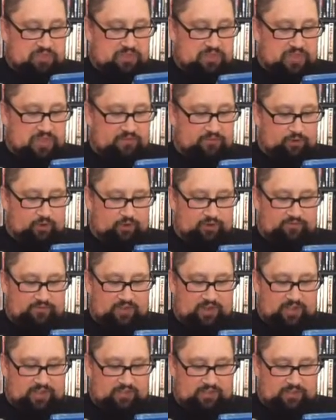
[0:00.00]
Never heard of
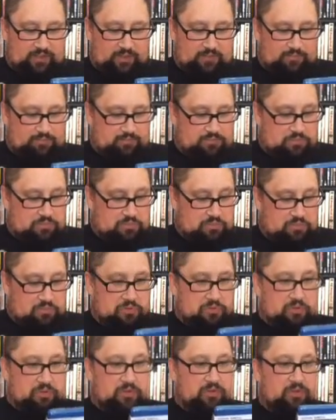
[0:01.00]
any of them.
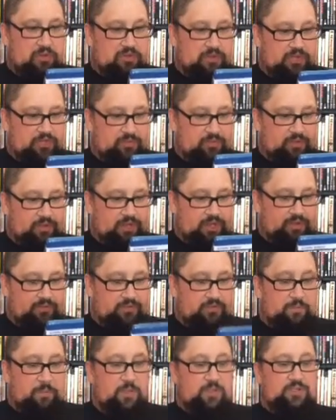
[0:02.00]
Doesn't really give
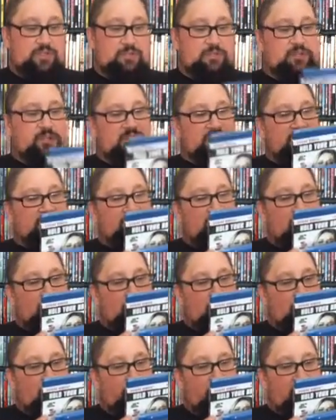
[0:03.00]
us a post. It says, the
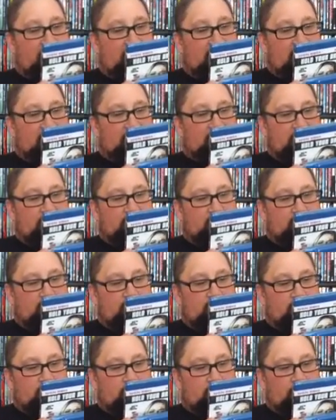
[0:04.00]
urban legend is
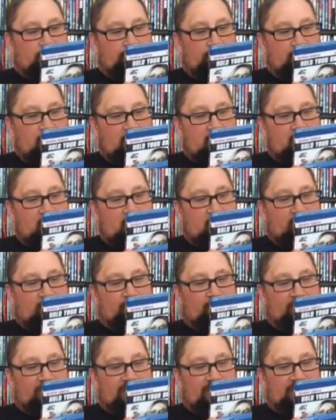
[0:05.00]
true. When
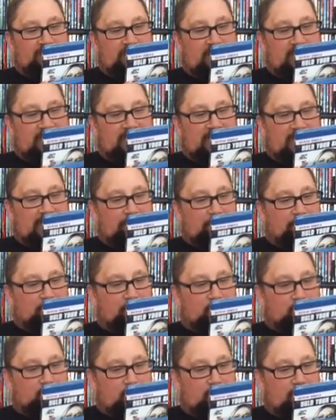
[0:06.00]
friends on a
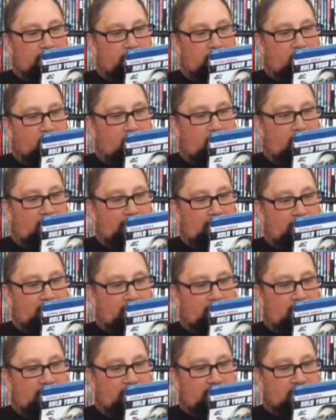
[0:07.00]
camping trip
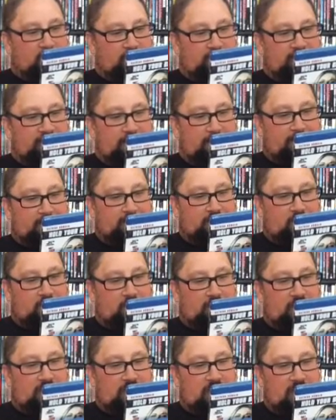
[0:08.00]
wander into a
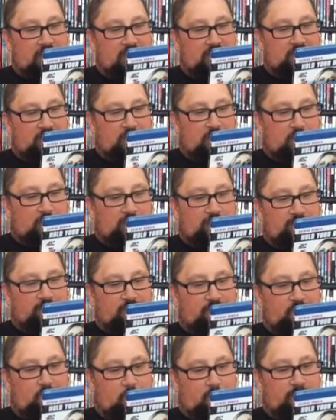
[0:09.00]
cemetery, the ghost of
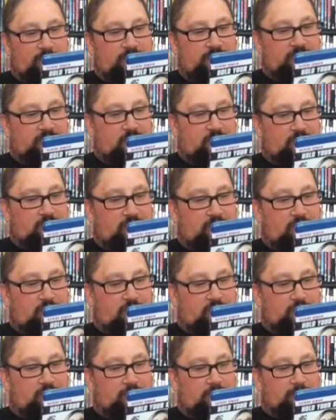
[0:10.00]
a notorious serial
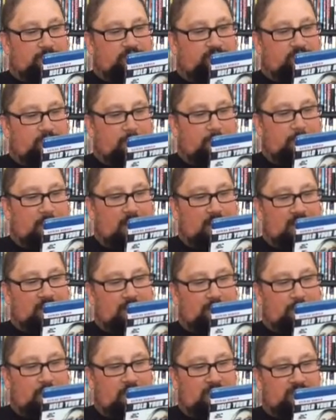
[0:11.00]
killer jumps from body
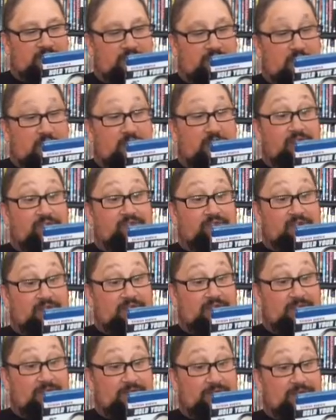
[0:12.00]
to body, slaughtering the
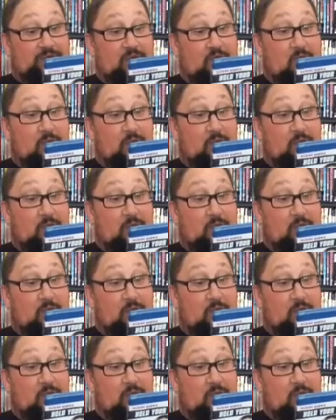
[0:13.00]
victims